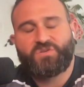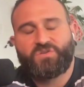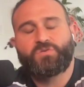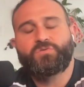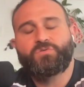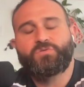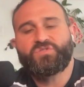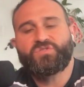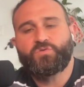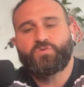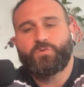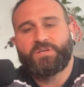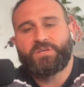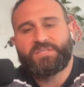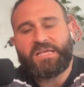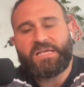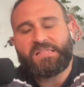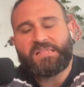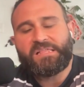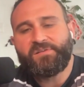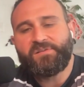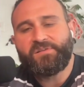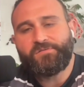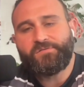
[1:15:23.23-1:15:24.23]
is used to is
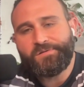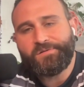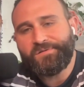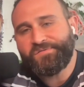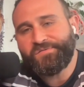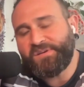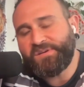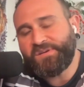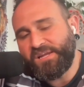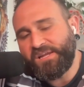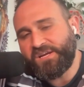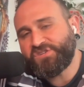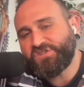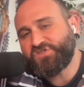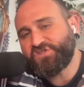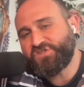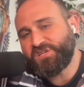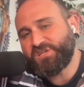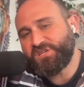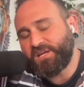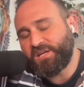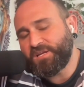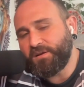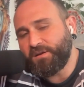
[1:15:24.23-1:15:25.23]
that level of
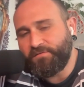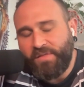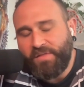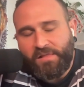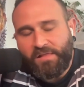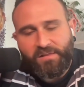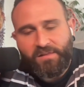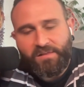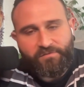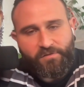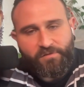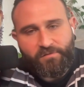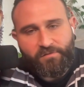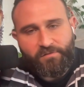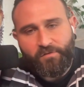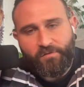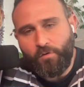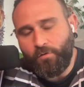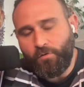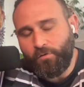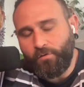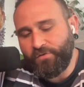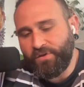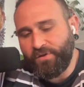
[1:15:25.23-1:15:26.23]
connection and of that level of
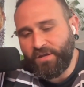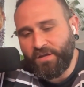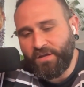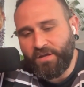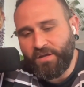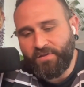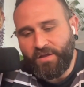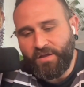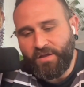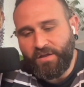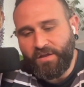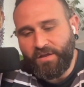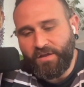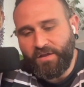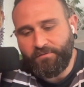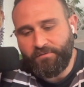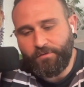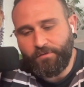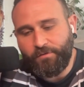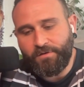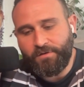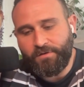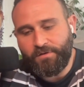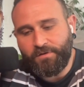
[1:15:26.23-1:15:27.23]
holding and that
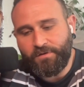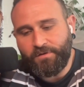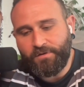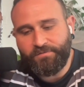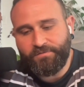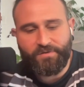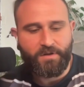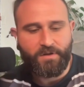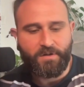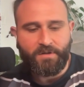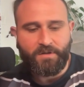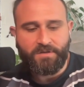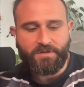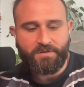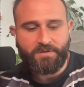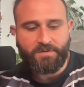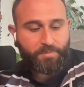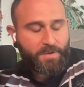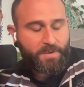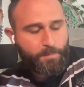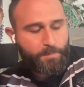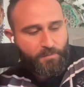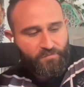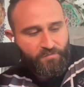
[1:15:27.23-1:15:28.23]
level of
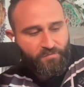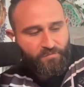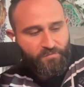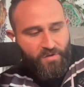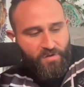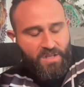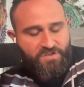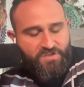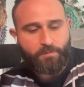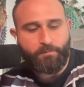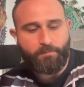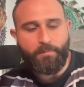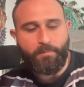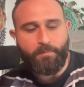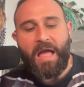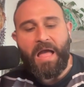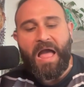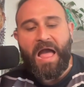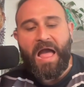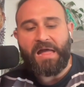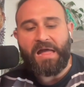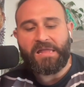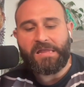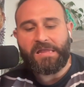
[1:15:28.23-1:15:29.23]
people have got your
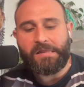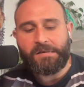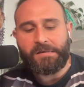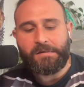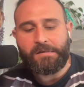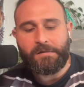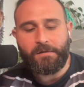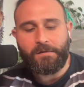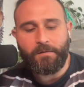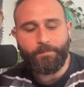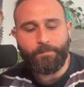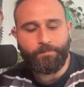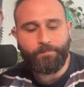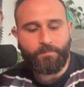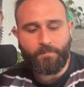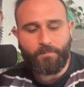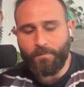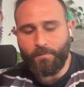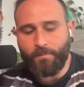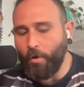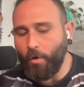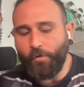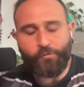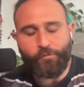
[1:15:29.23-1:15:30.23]
back and um,
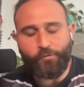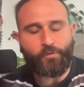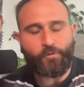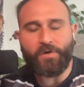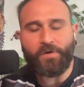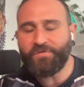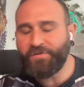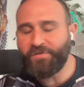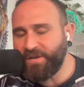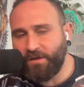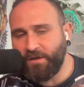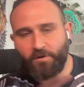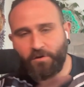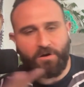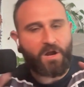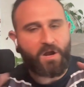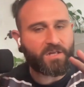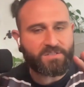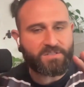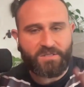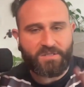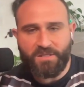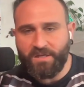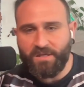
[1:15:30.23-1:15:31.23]
all throughout the day you're
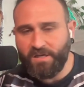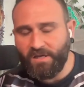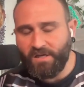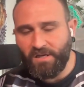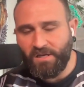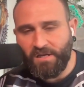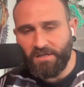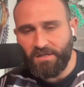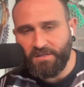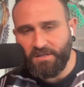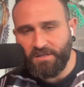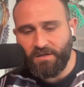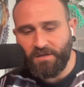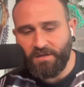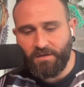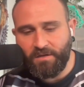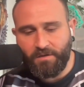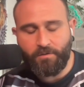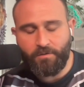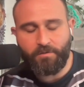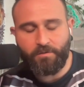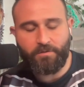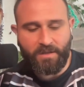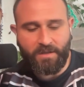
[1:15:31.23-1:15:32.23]
constantly connecting
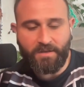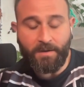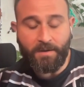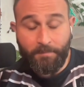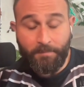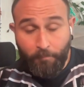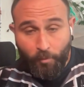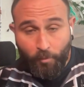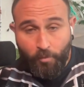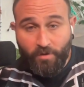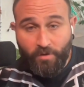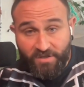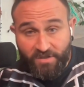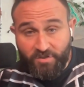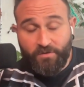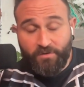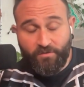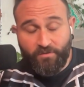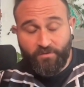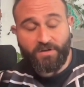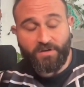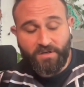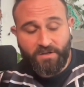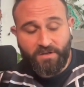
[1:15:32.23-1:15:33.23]
you know and, and i'm more
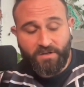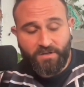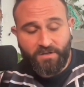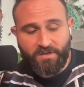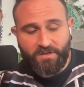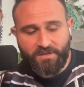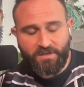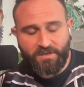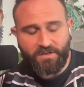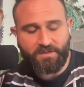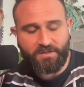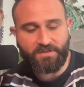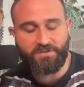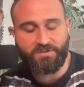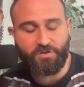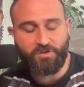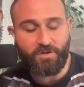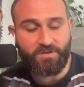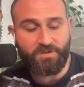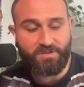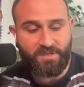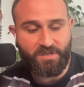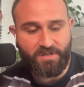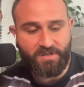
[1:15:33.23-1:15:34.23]
introverted uh, as,
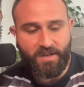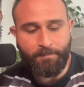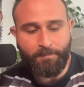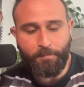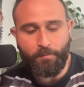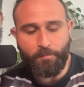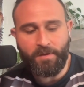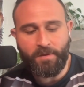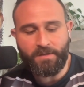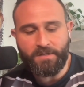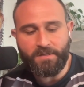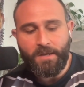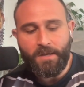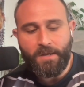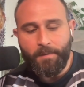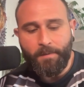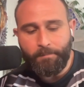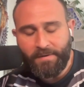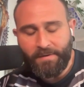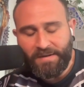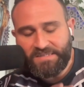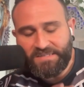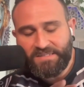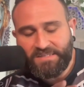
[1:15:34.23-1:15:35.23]
as a temperament
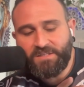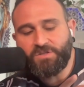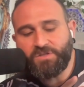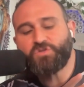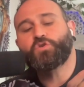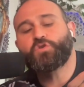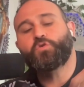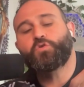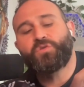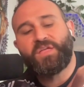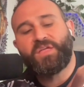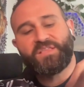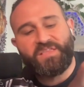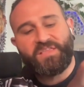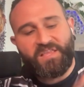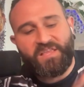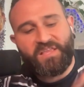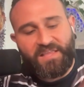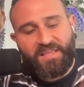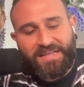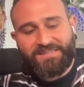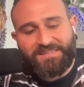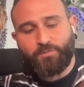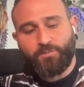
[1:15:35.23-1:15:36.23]
but i still know that,
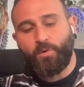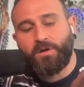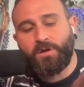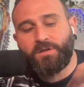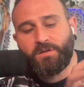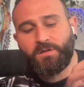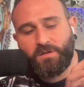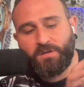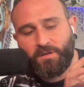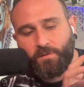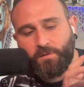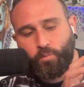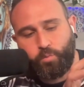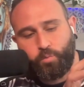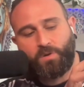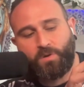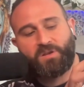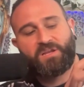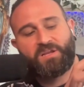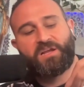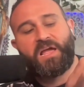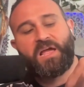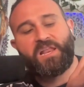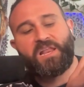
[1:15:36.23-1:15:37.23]
that that's what
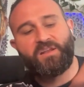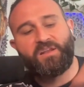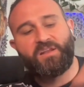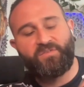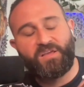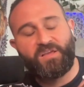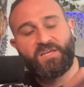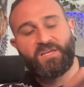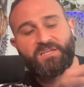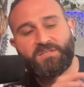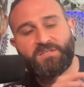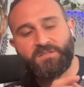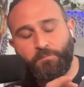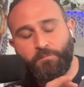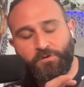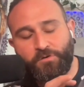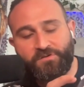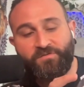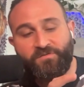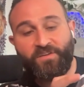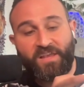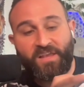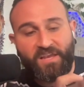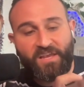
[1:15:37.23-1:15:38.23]
what kind of is the
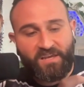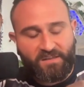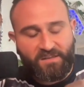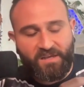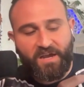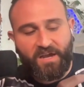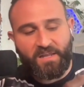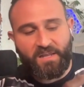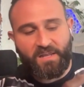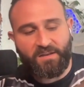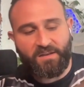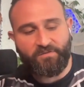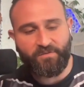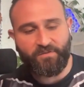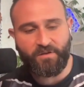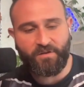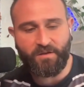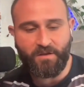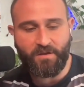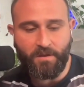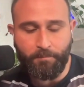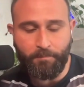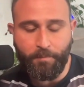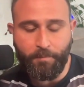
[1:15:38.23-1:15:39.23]
most healing kind of
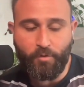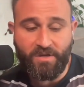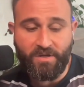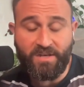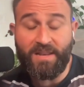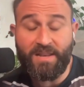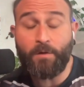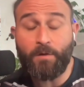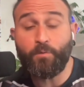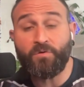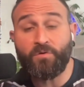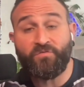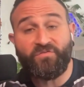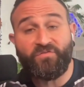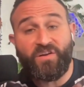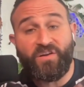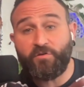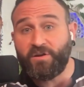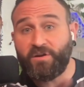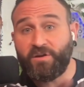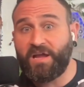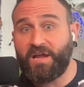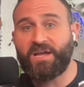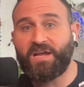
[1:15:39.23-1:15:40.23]
component now we're
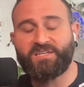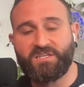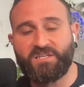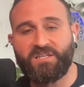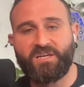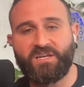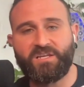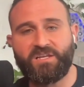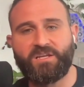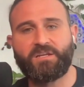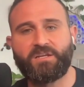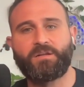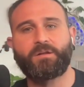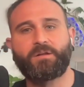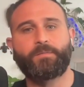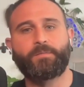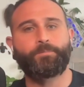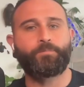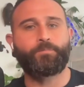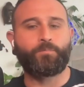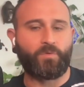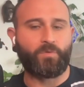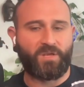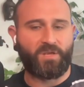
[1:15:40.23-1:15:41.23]
very isolated
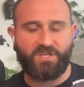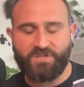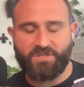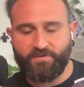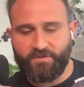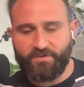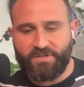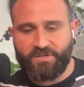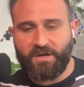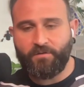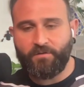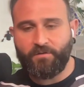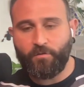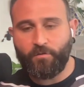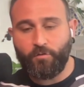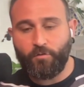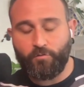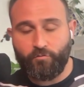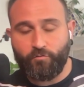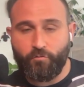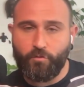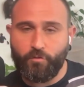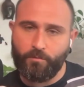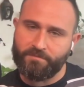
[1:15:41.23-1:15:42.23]
each of us have our
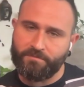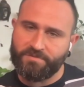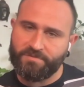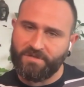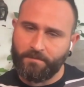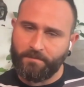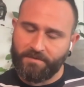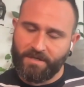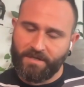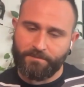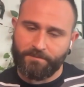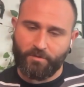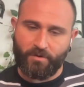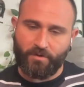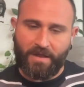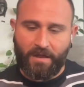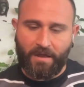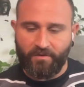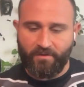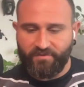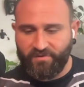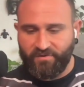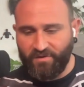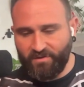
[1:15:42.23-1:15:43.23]
own rooms sometimes own
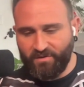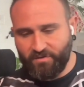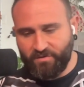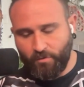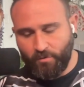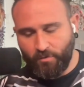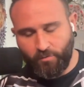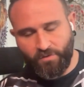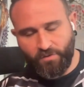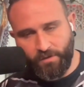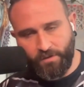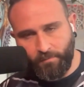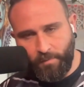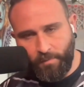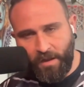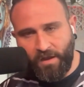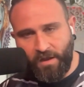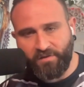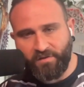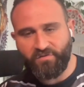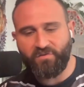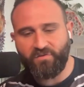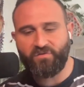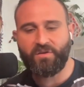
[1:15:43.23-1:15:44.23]
houses our own little
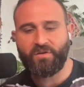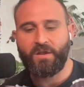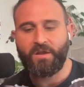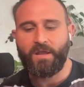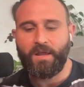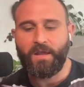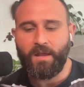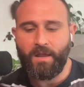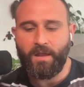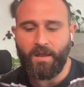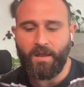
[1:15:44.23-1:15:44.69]
boxes